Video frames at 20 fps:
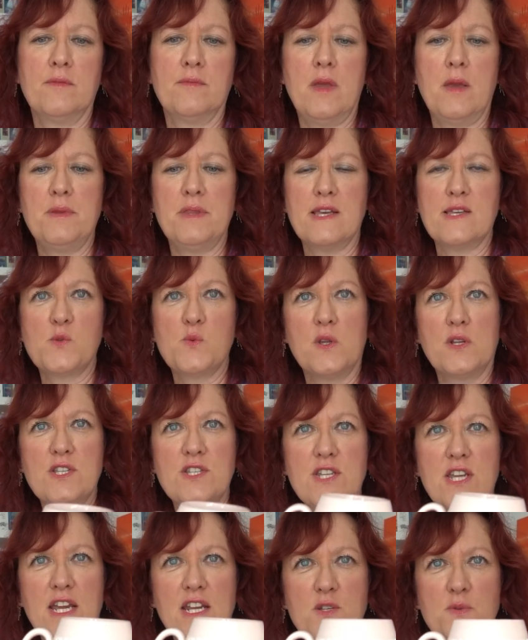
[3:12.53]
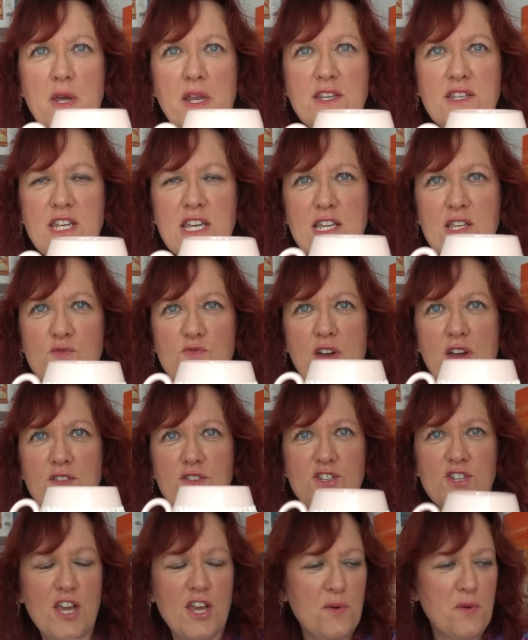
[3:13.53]
Maybe that's one to take to Antiques
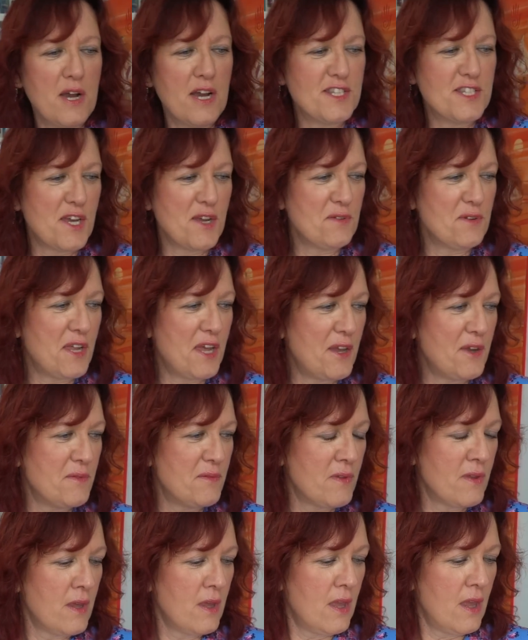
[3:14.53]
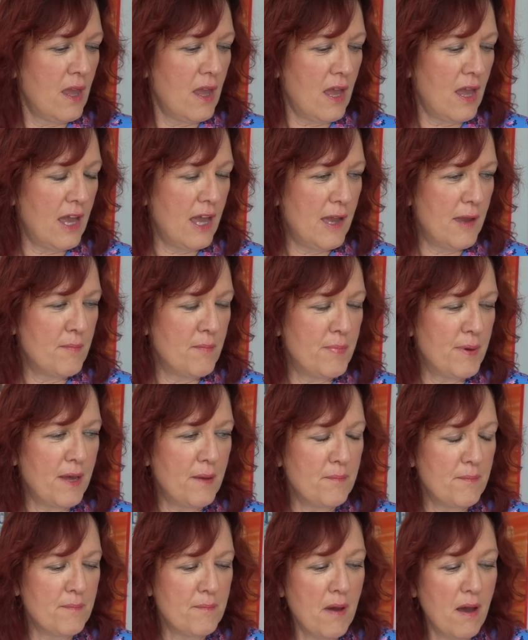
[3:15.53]
Roadshow, I don't know.
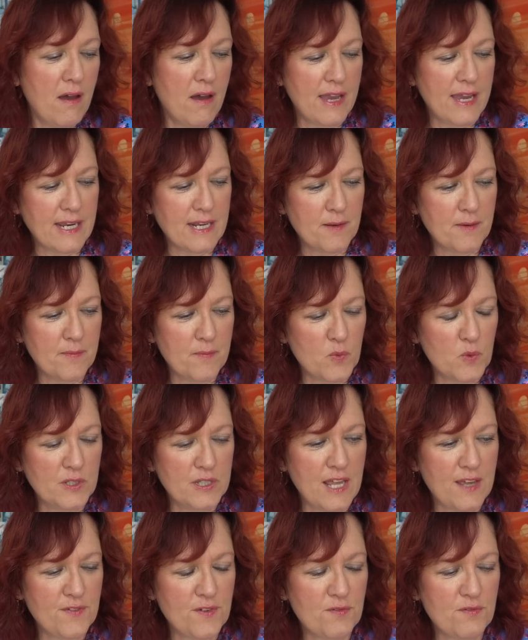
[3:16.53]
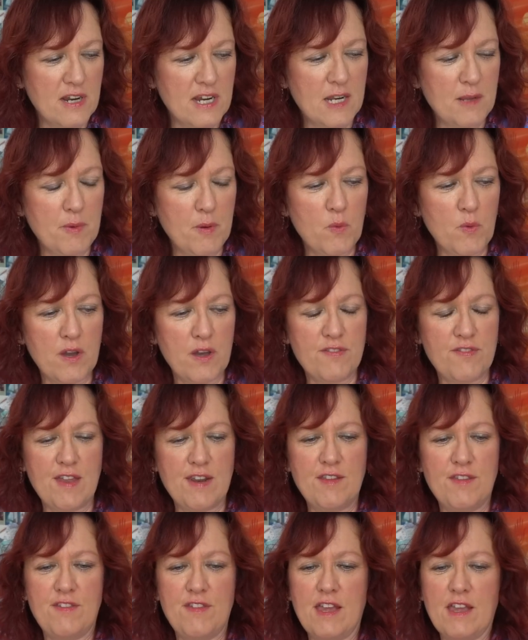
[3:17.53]
But mine will never really be worth
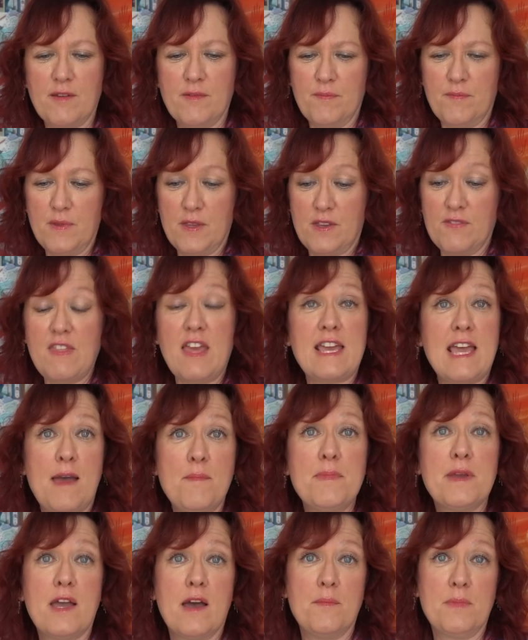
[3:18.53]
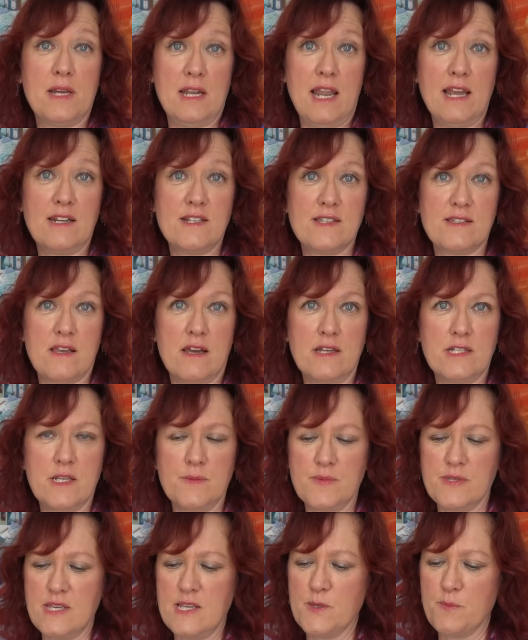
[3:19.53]
anything. They can become collector's
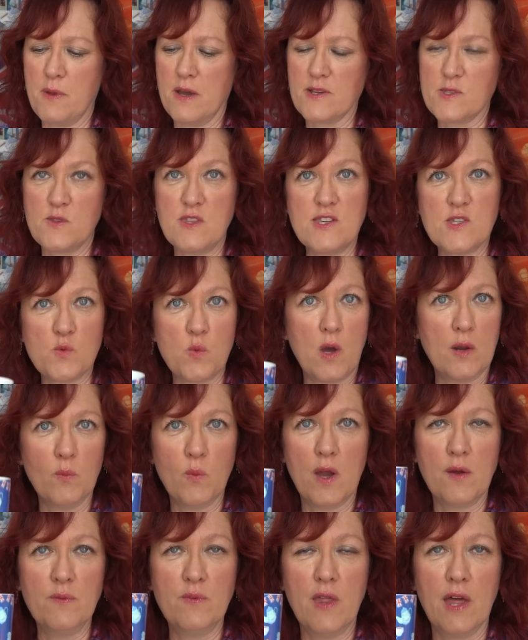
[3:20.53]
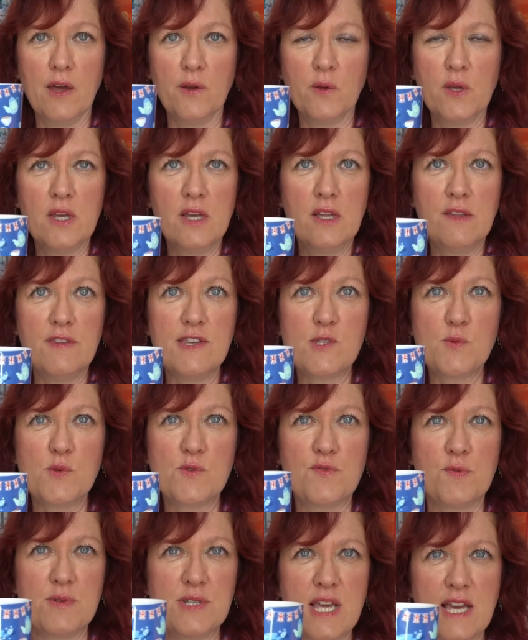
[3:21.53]
items, these mugs. This one won't though. This
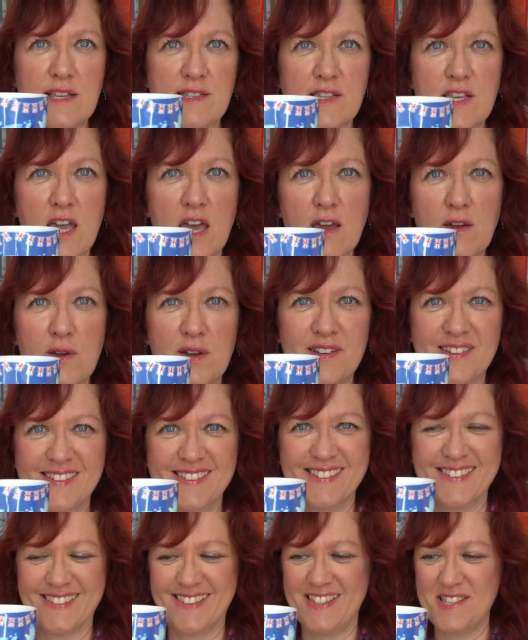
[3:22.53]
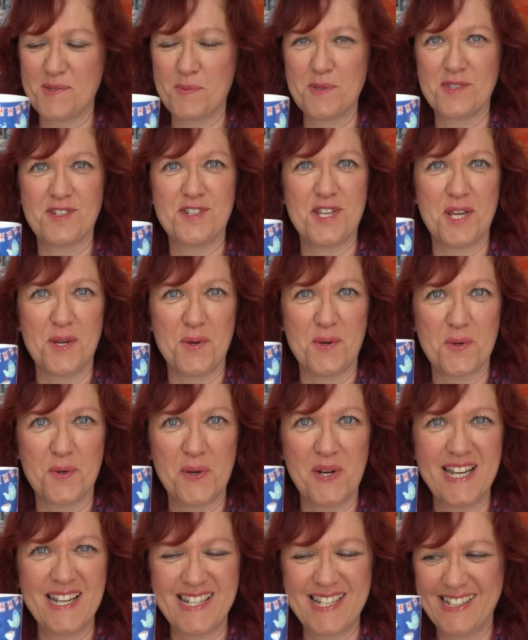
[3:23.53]
was from Tesco. This was
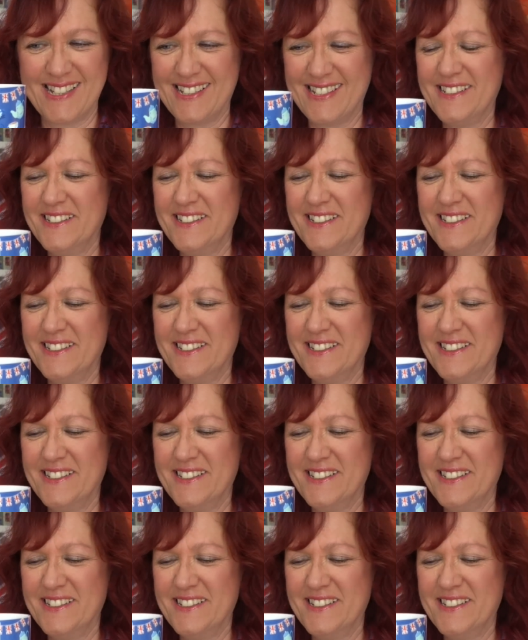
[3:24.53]
£2.